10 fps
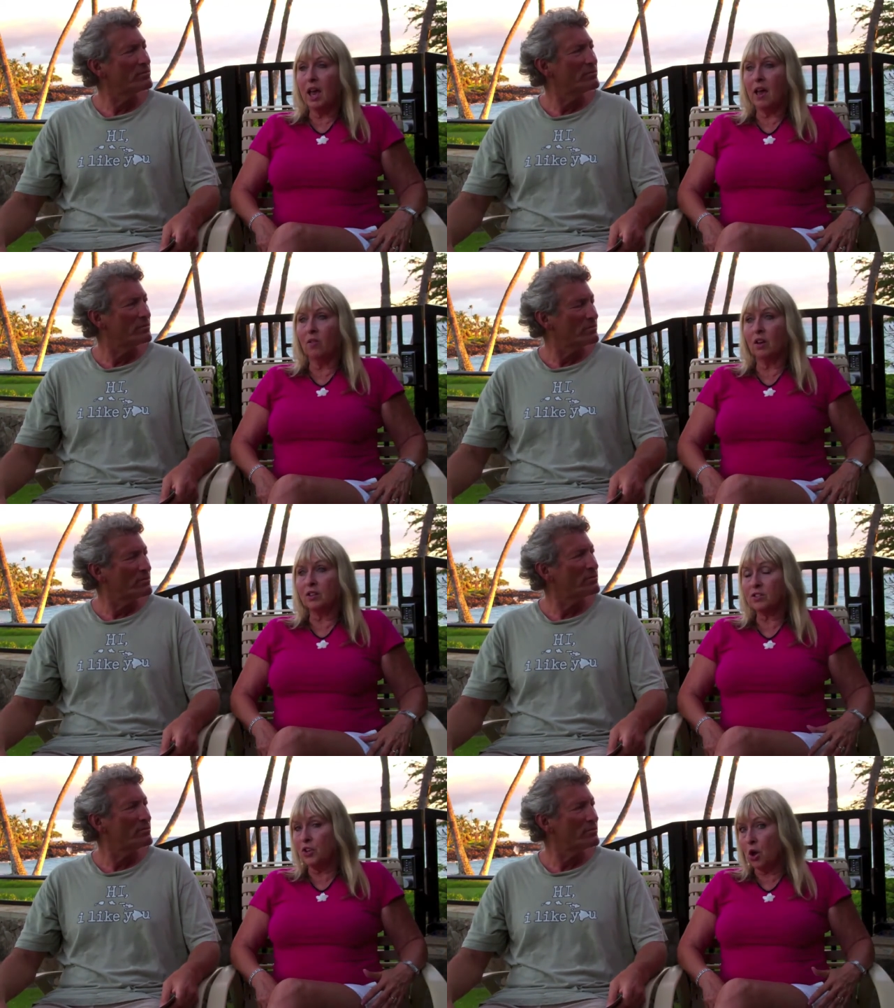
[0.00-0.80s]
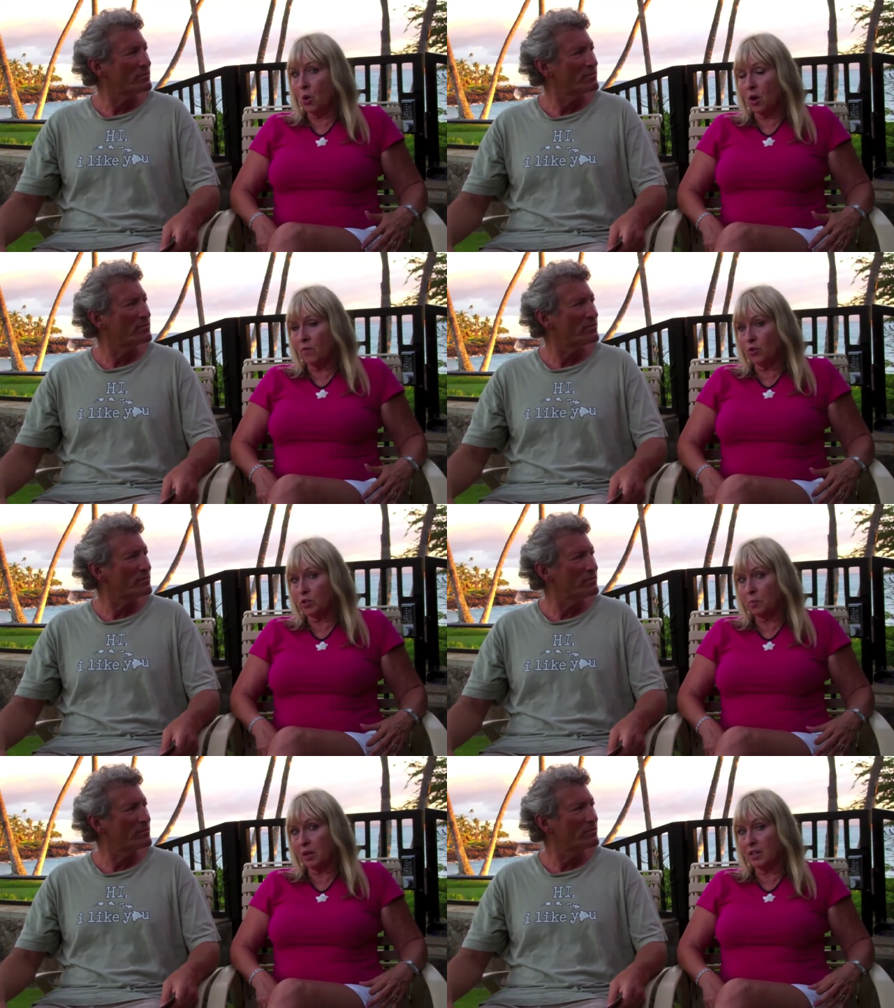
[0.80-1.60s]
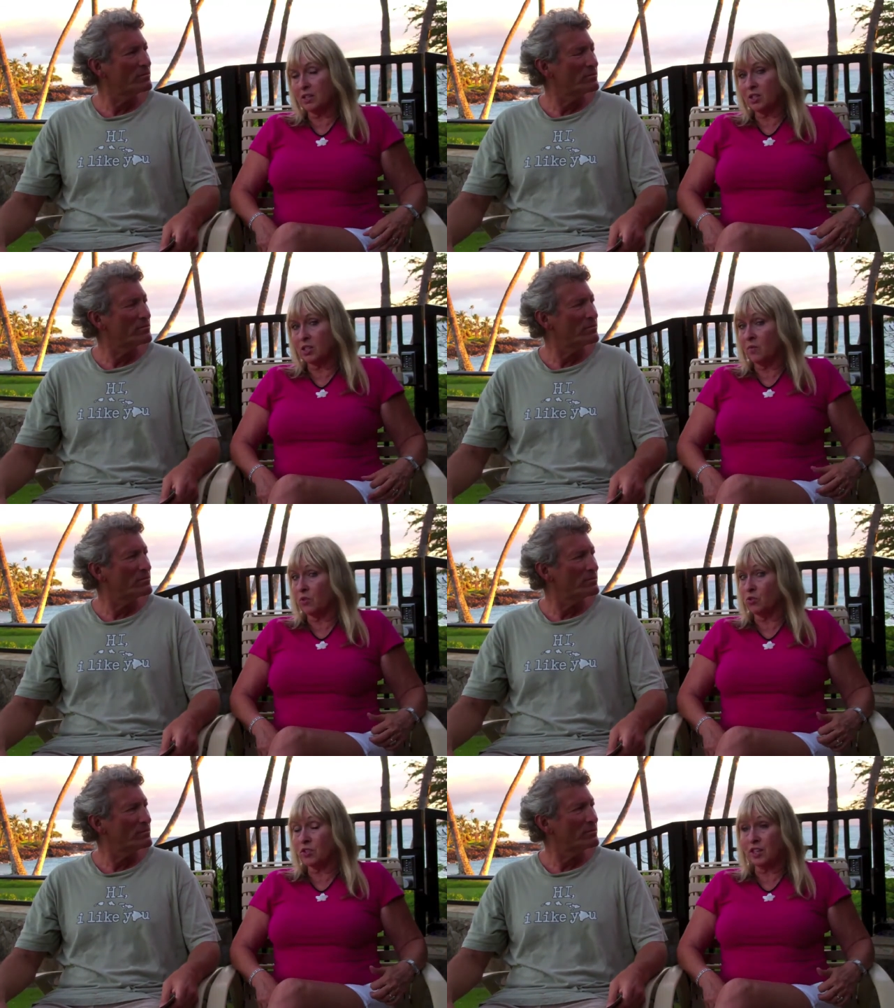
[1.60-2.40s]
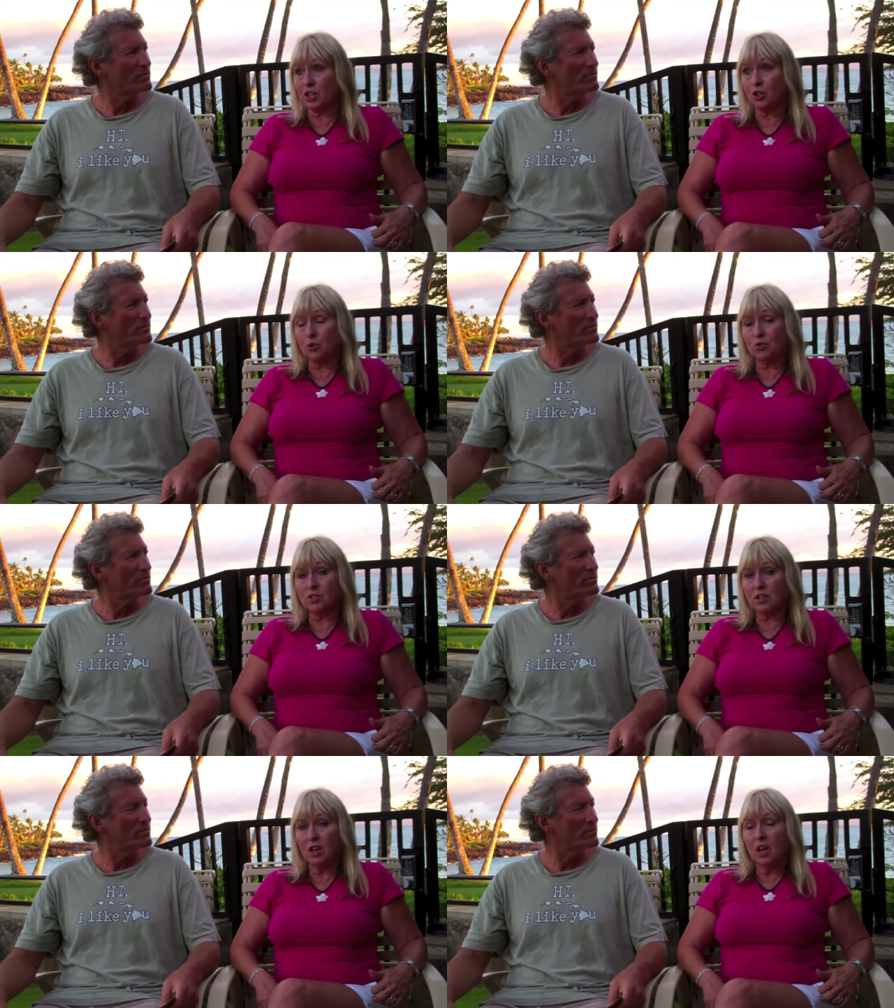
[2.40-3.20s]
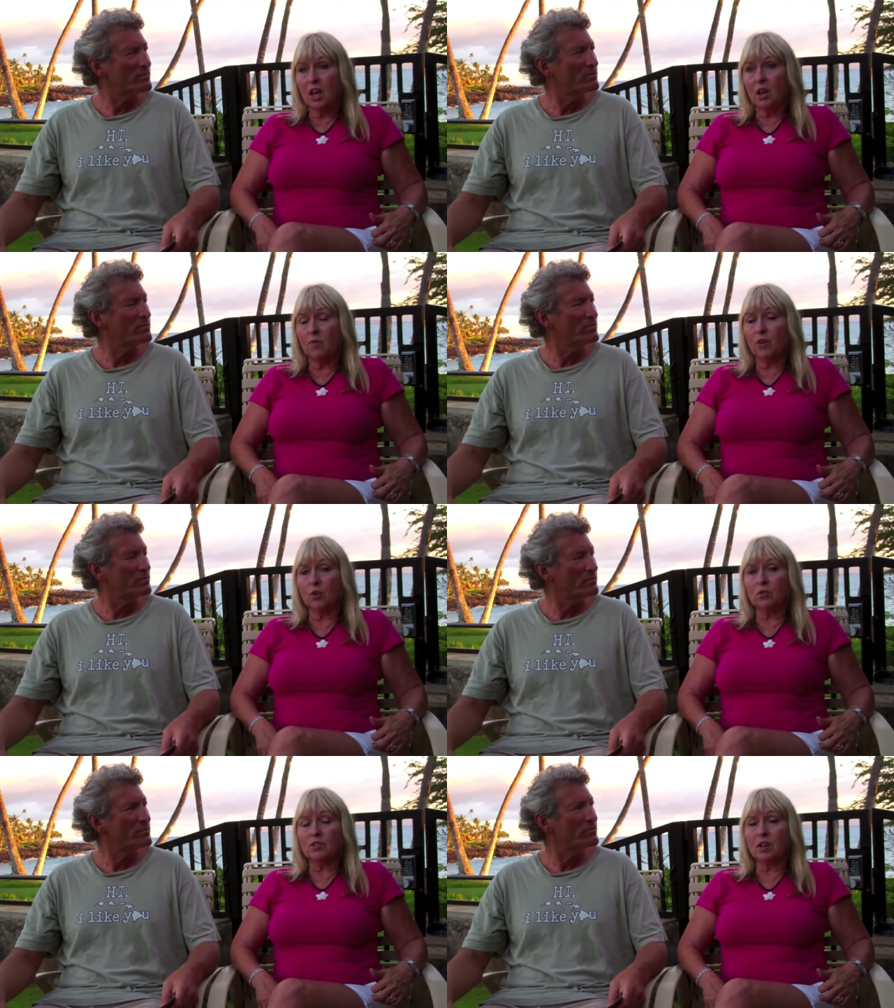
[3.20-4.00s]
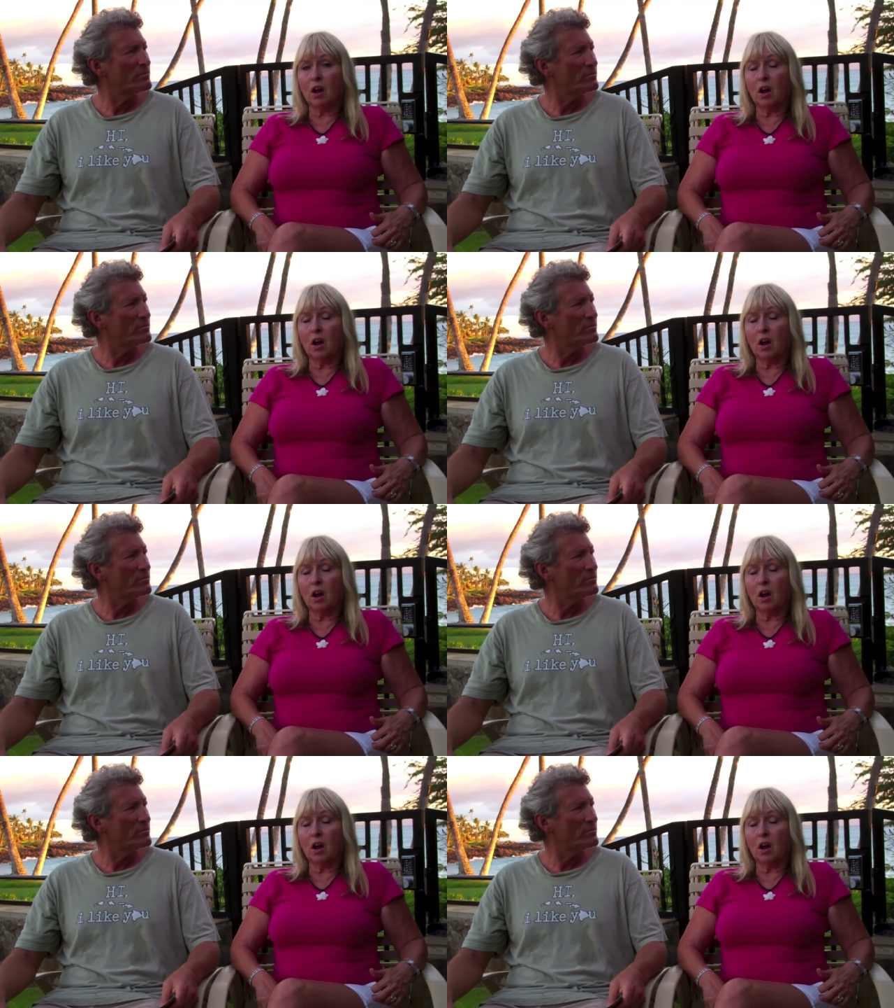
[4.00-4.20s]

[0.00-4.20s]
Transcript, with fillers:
Speaker 1: and let us know if there's places, if there's theaters, if there's